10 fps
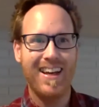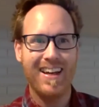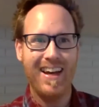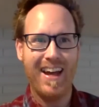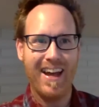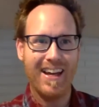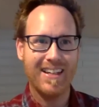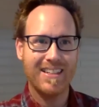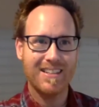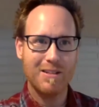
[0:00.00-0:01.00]

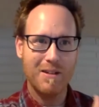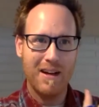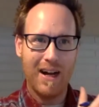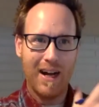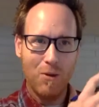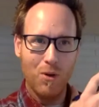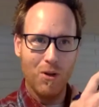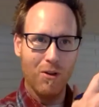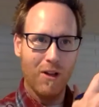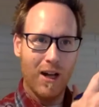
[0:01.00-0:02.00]
And I
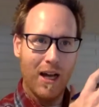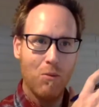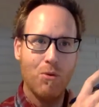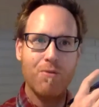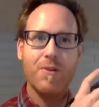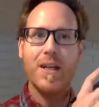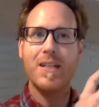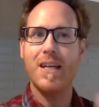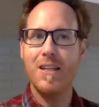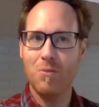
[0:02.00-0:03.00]
will fight
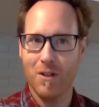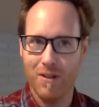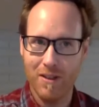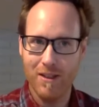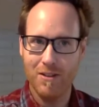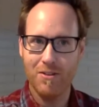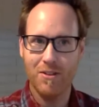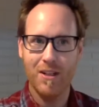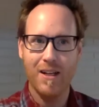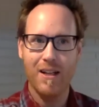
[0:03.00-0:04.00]
anyone on this
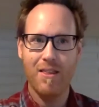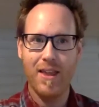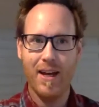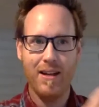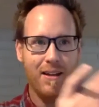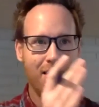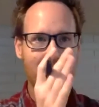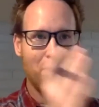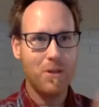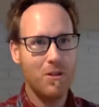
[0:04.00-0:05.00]
that
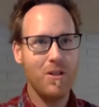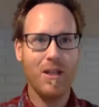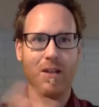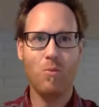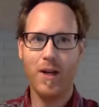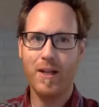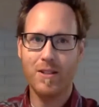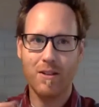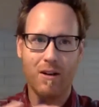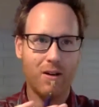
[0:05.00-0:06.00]
beauty and weight
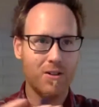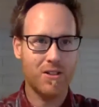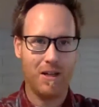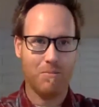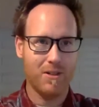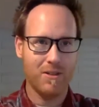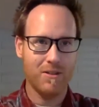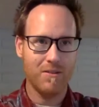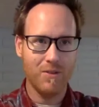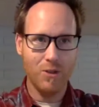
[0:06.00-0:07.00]
are separate.
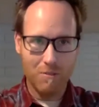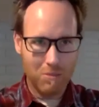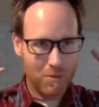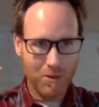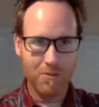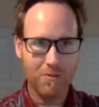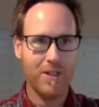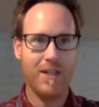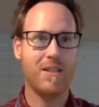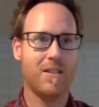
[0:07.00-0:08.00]
You can be beautiful at
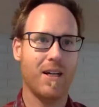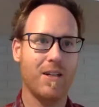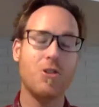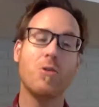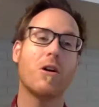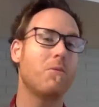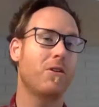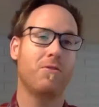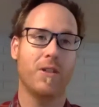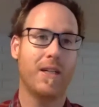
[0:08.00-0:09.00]
any size. You are
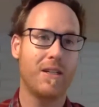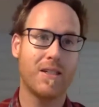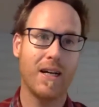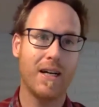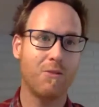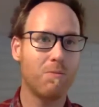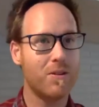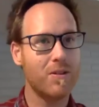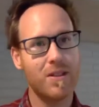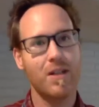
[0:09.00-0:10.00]
beautiful at any size, but
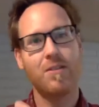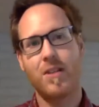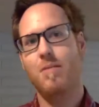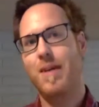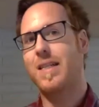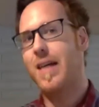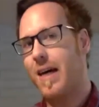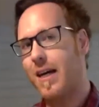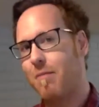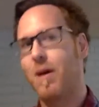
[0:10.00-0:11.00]
there does come a
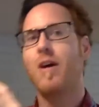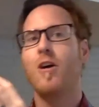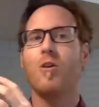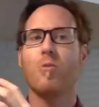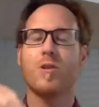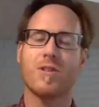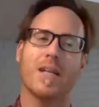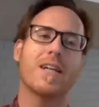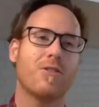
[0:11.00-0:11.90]
time where science